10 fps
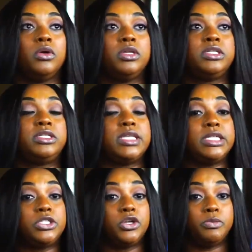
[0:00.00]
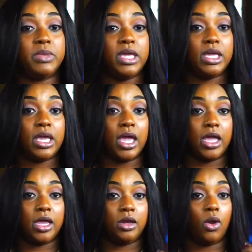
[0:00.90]
center me
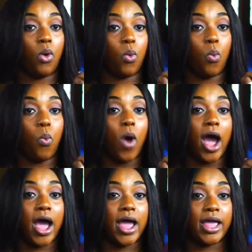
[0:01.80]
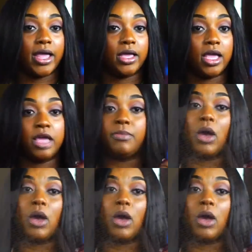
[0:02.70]
in why, in my